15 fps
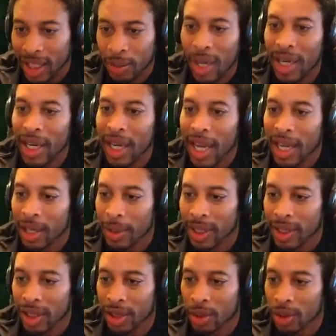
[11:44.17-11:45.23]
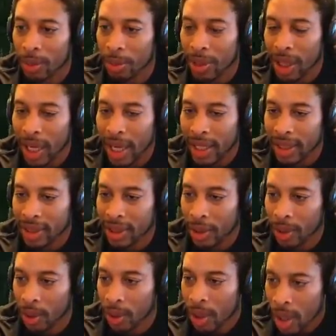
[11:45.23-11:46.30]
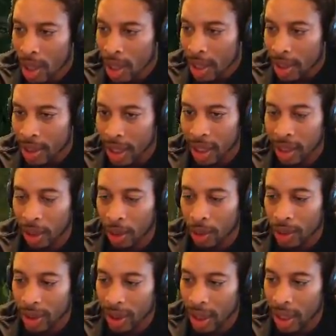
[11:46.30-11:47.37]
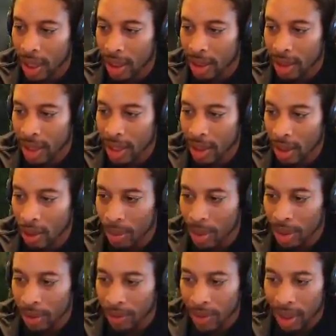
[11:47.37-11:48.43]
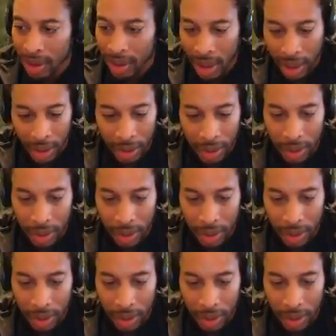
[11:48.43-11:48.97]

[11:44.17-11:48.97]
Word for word: why they had to institute the big ass circle that closes in, because they know motherfuckers ain't gonna do